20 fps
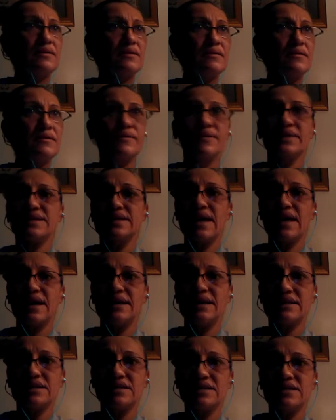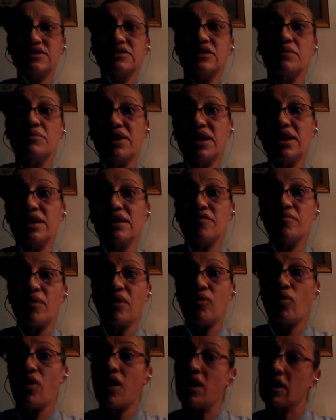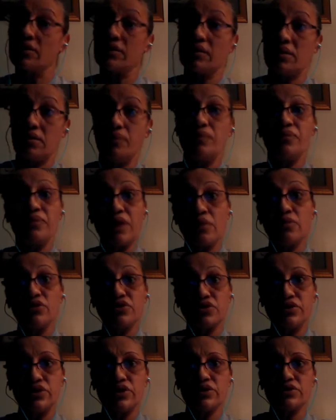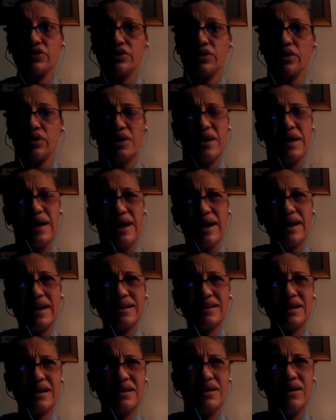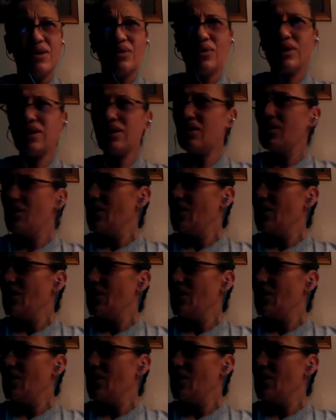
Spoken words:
was that? Now, this is in the beginning of my walk almost 2 years ago. And I thought, well,